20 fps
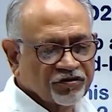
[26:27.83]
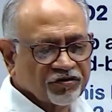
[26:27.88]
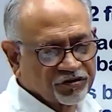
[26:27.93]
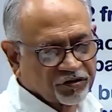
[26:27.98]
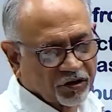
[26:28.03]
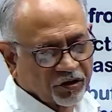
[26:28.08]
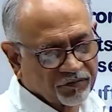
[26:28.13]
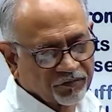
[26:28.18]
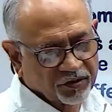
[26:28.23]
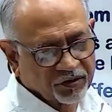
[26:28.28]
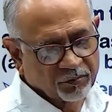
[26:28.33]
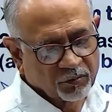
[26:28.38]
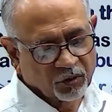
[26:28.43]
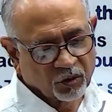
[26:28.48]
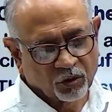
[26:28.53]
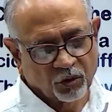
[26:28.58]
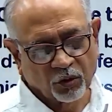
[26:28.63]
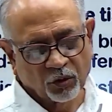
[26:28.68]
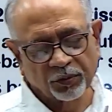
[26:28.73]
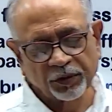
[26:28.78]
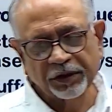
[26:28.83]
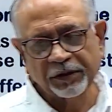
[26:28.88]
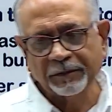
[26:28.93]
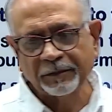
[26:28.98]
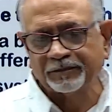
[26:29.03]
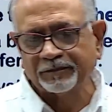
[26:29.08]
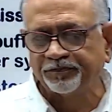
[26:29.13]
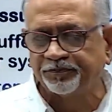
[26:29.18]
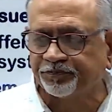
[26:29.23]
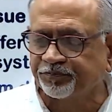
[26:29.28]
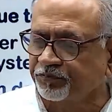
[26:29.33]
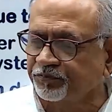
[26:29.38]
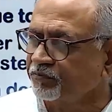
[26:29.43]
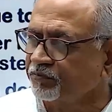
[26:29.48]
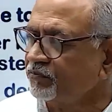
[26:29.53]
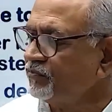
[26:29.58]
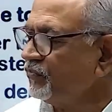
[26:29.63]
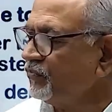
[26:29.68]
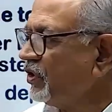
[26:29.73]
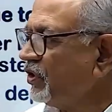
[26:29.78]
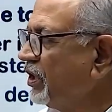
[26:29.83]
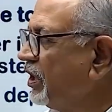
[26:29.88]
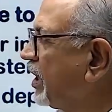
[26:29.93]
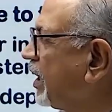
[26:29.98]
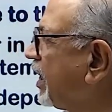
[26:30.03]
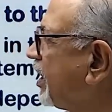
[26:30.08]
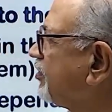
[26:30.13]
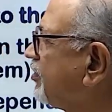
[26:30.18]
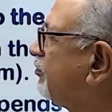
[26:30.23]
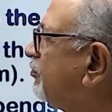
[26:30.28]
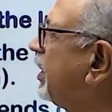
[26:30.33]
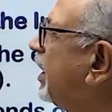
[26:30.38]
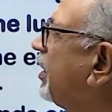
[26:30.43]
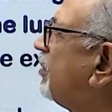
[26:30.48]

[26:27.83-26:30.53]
of hemoglobin, as we have